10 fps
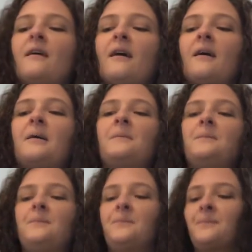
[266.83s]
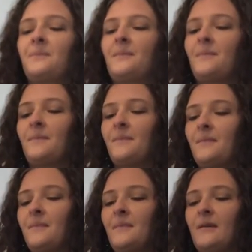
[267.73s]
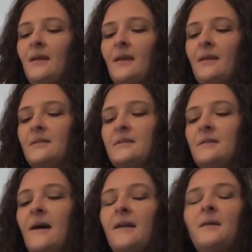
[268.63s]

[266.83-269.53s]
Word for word: Um, and to that,